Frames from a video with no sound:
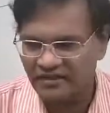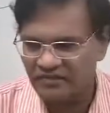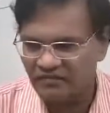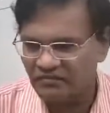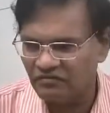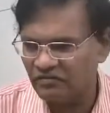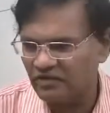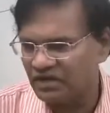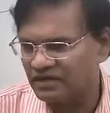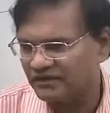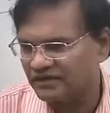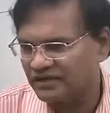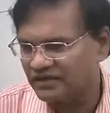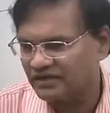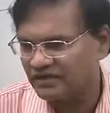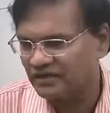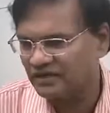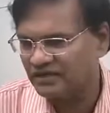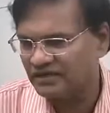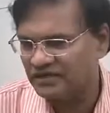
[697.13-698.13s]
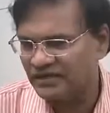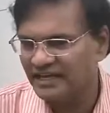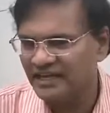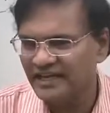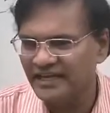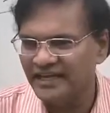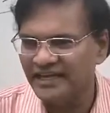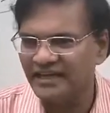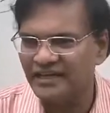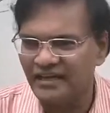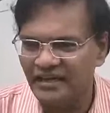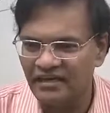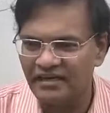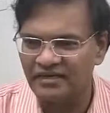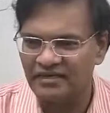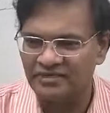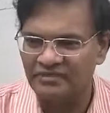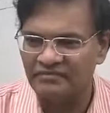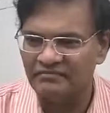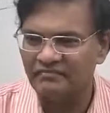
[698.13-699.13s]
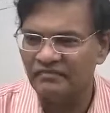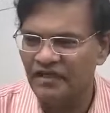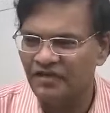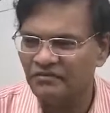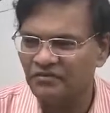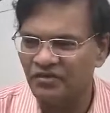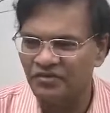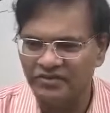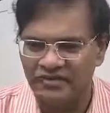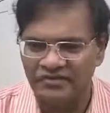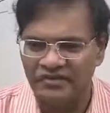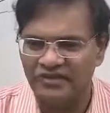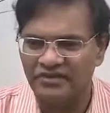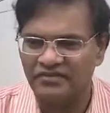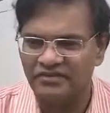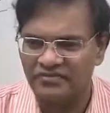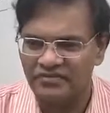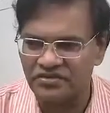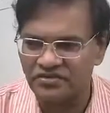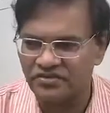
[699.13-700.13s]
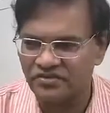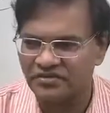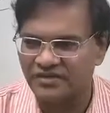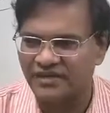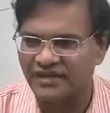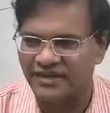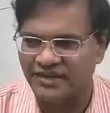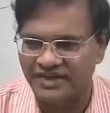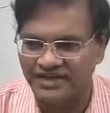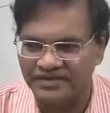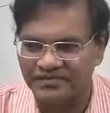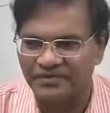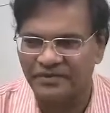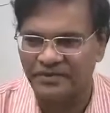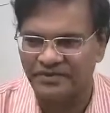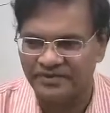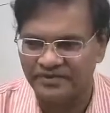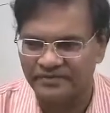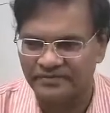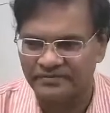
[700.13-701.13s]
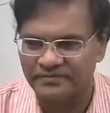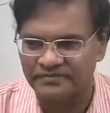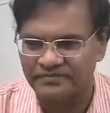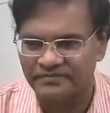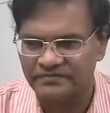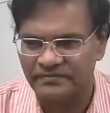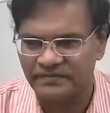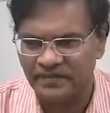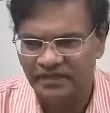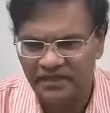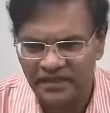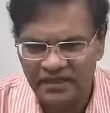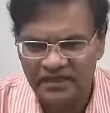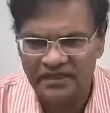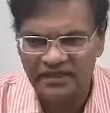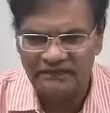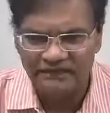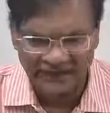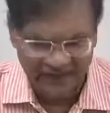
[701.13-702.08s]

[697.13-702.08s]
what we call illegal by most of the constitutional experts. For